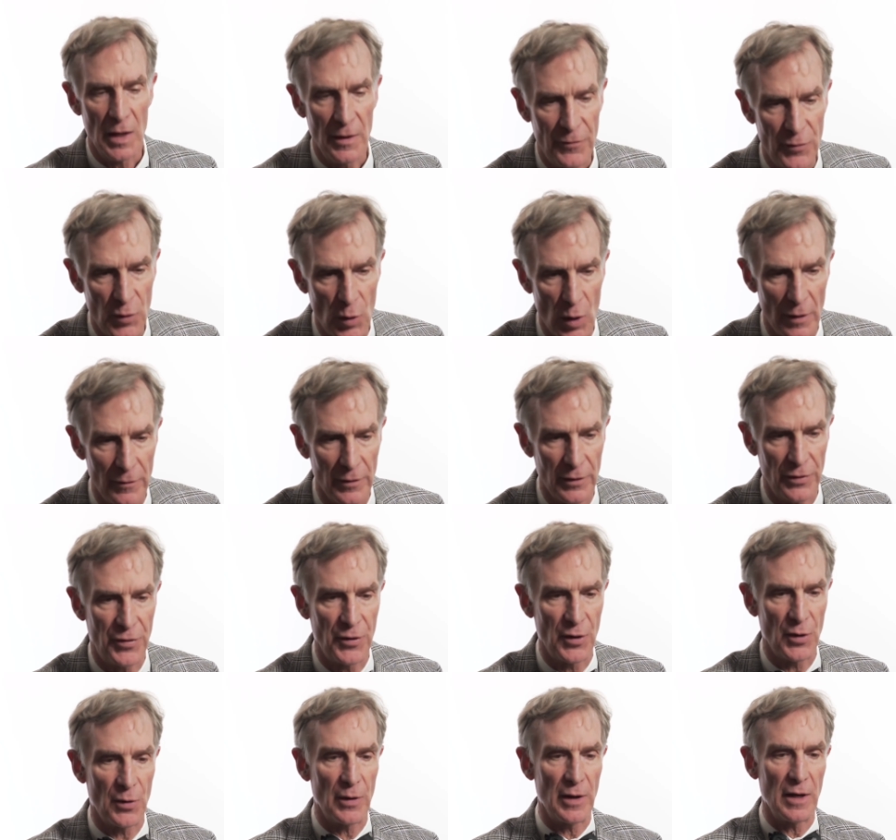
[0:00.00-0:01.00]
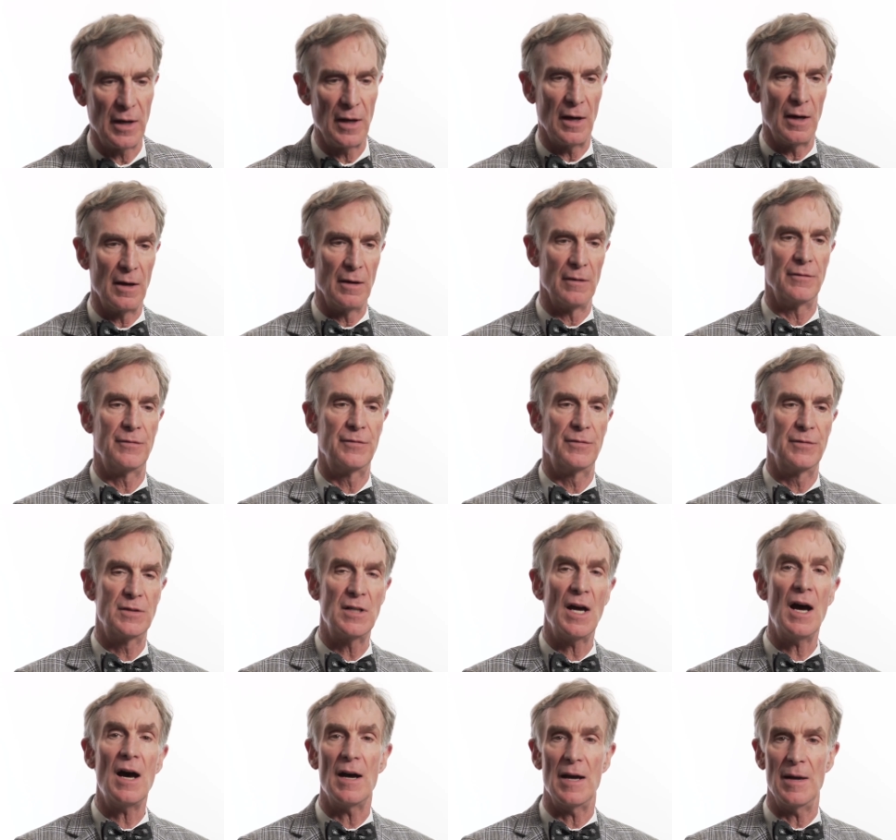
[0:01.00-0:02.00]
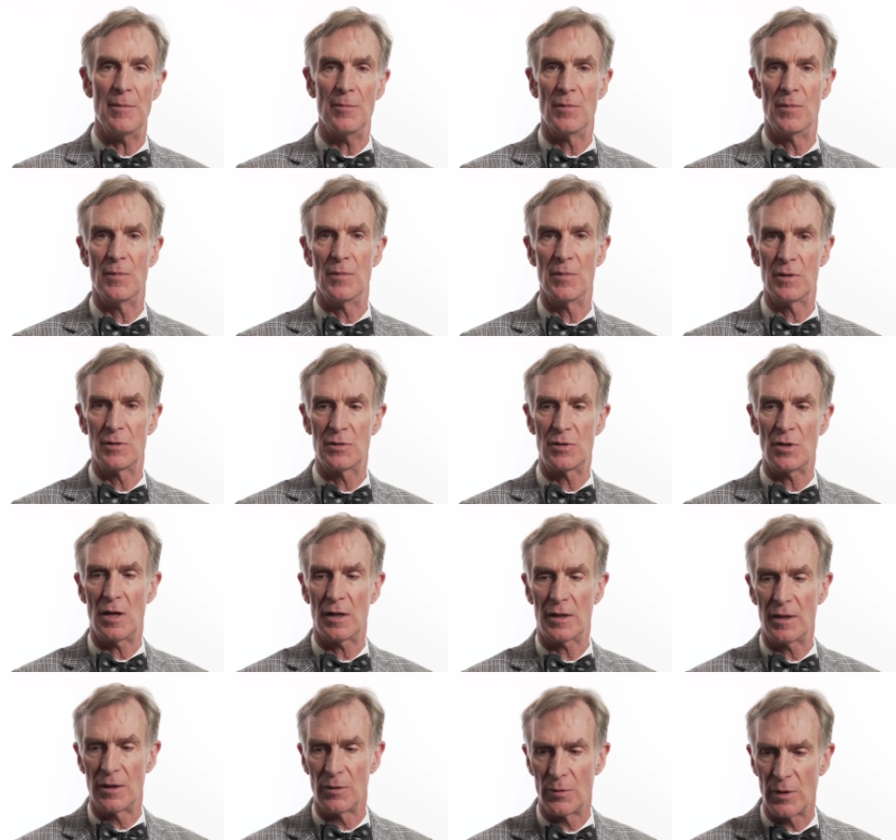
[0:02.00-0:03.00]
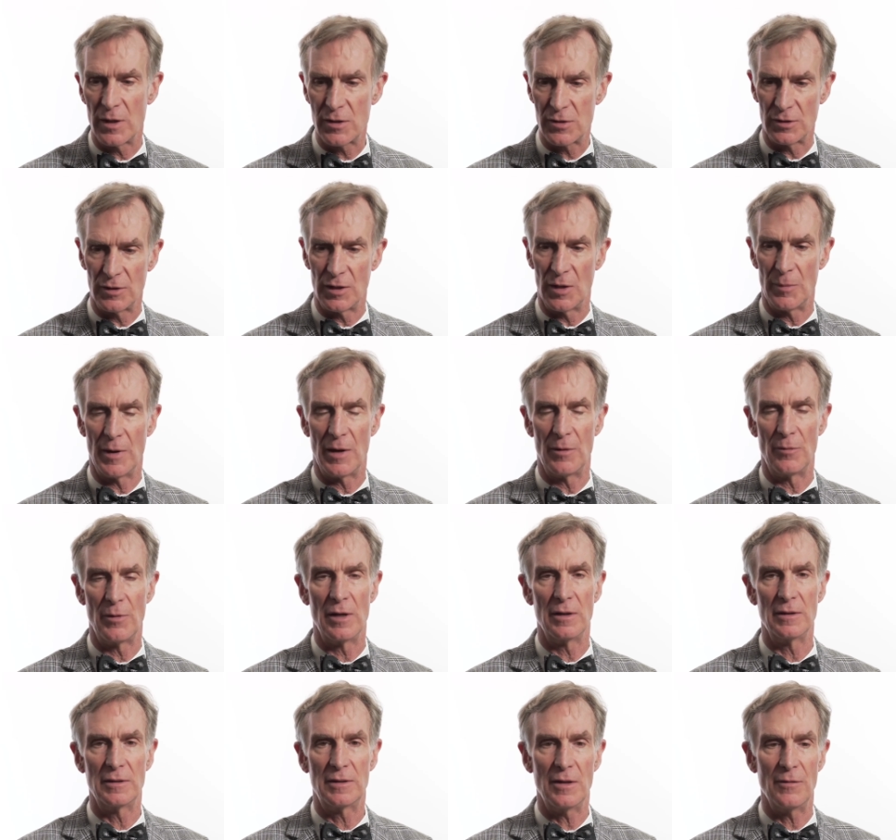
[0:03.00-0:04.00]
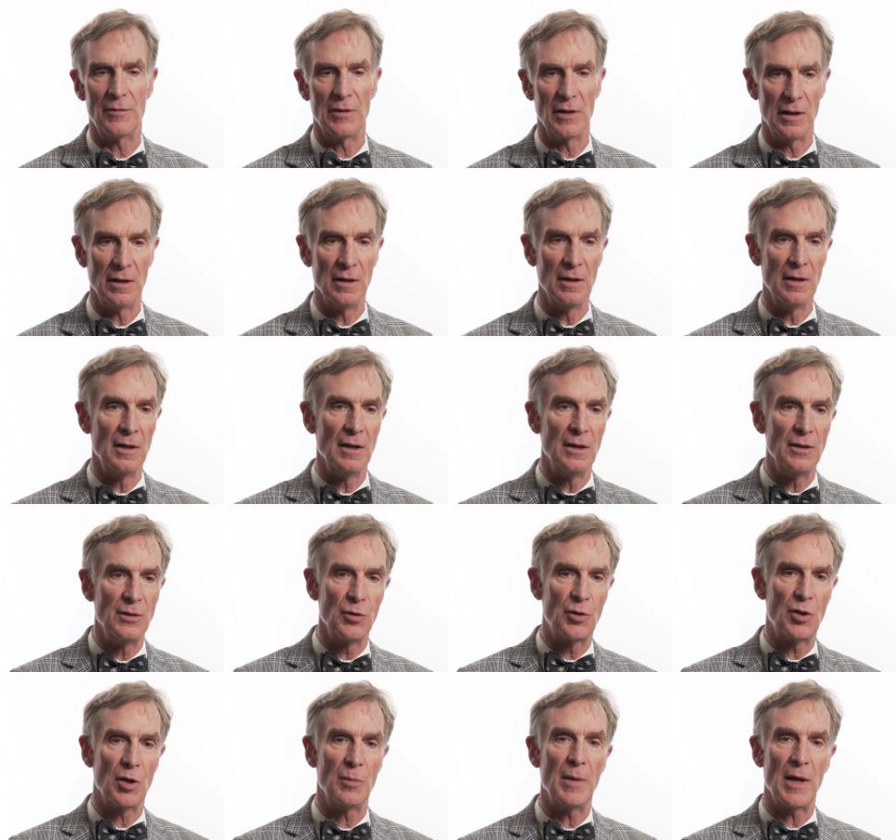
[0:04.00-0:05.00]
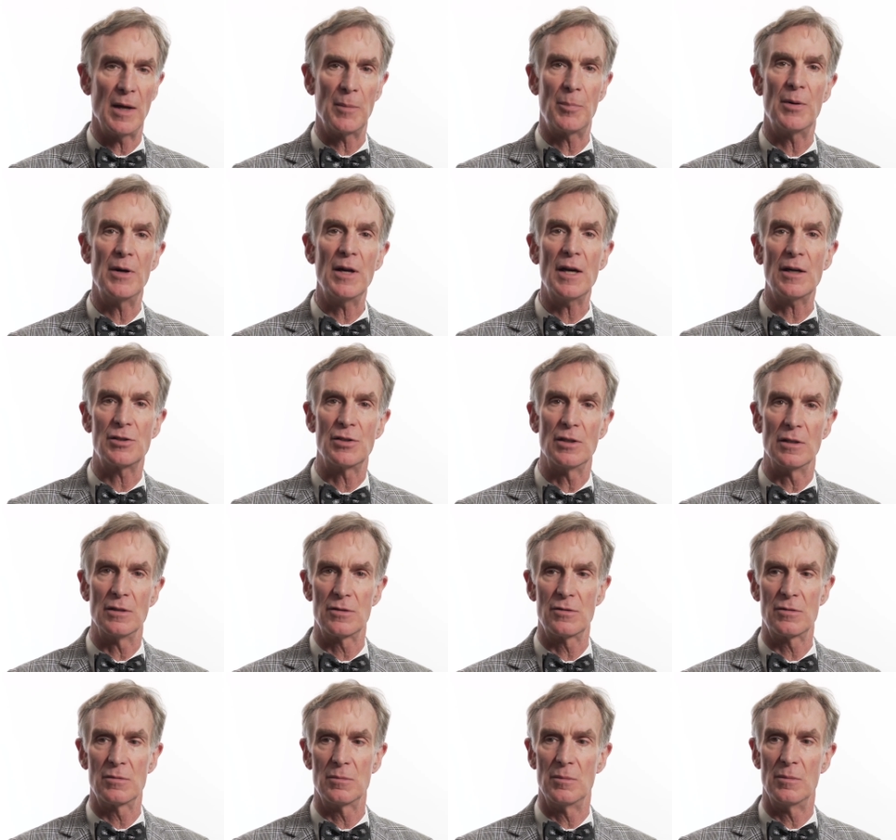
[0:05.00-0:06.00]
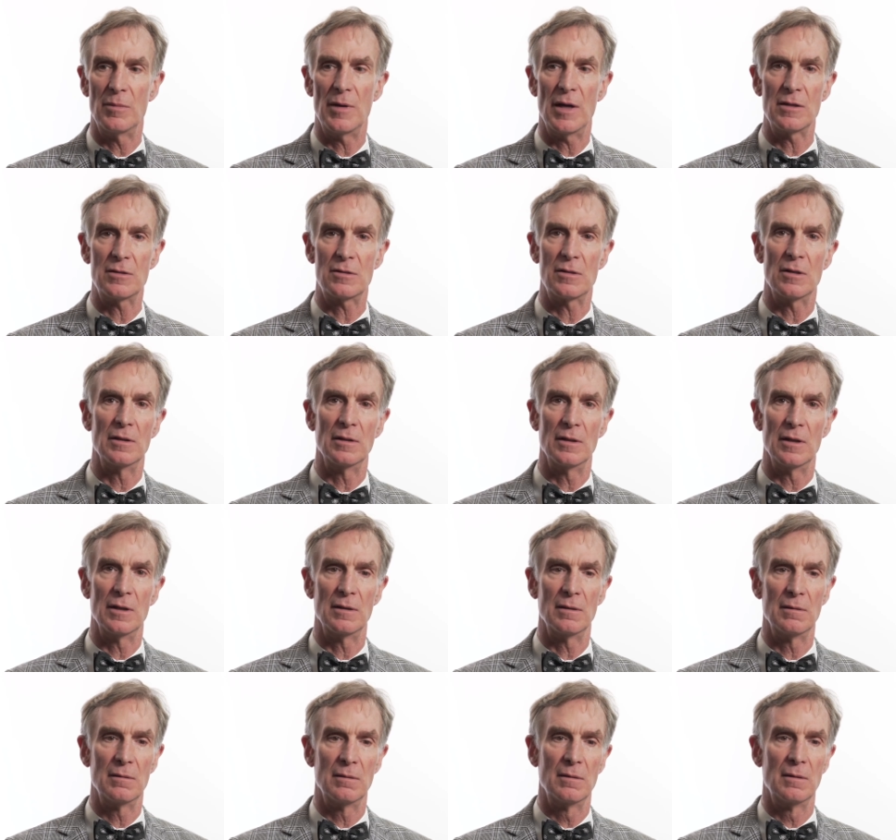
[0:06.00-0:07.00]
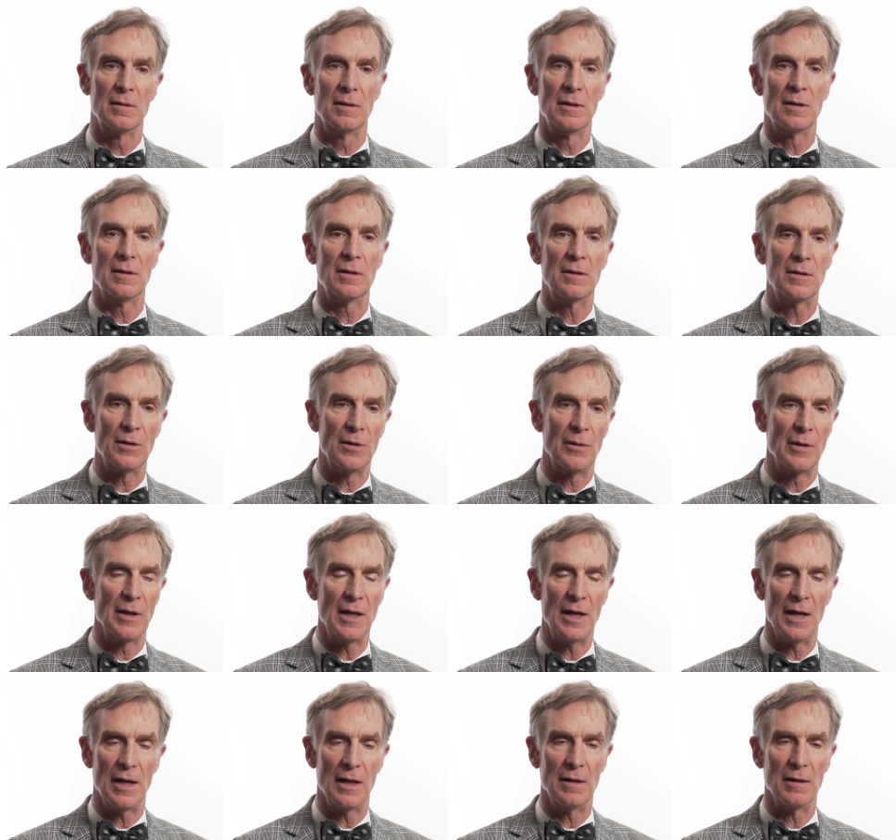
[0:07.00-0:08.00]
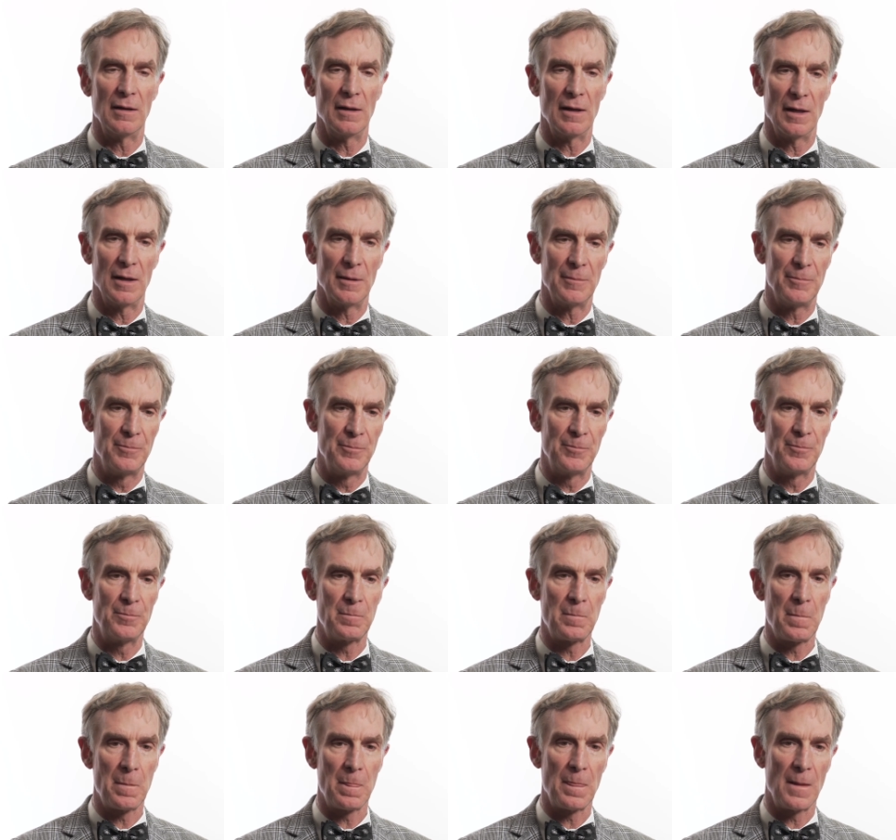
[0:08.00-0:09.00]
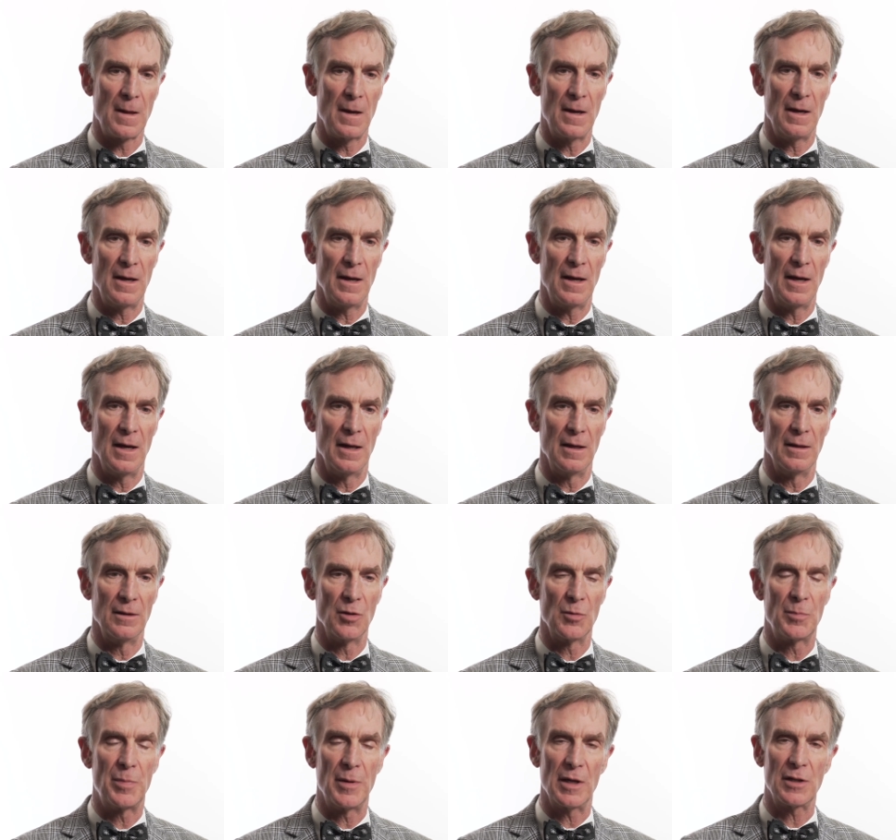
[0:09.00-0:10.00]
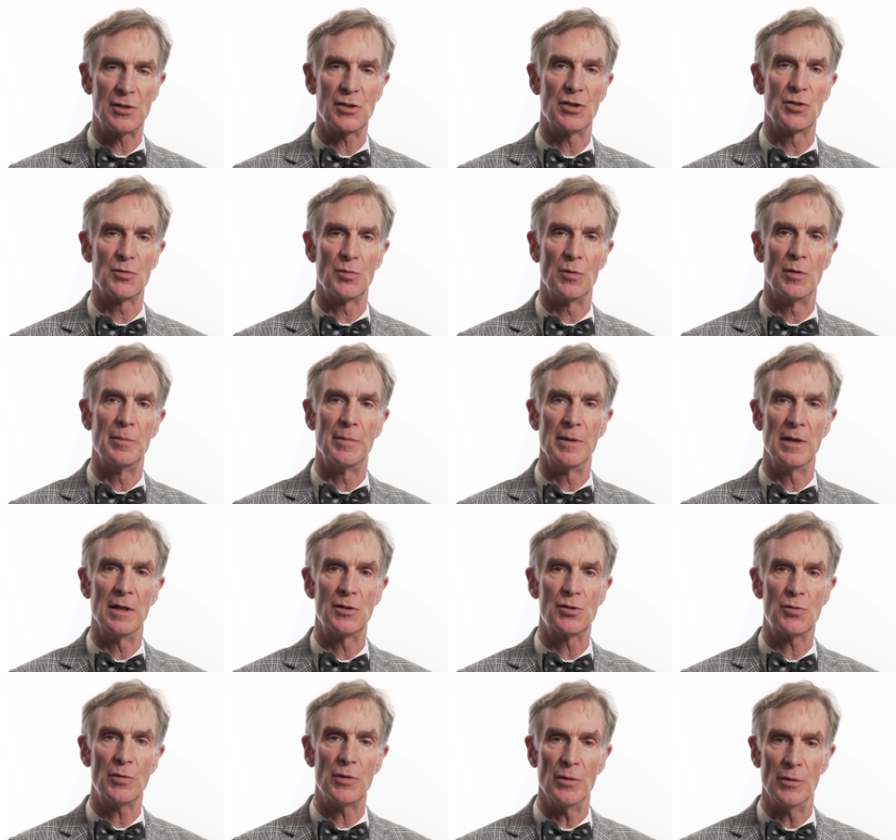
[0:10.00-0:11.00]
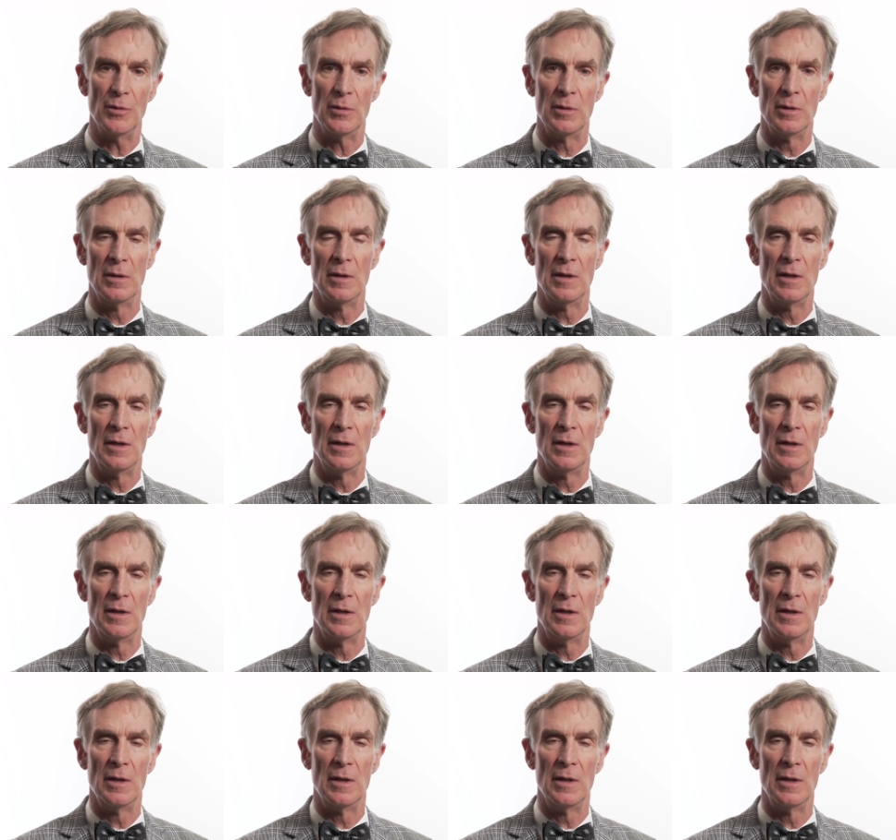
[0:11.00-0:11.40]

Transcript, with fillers: If you have a theory of time, we were talking recently about relativity, you can make predictions based on that theory, and uh, and the predictions will be true.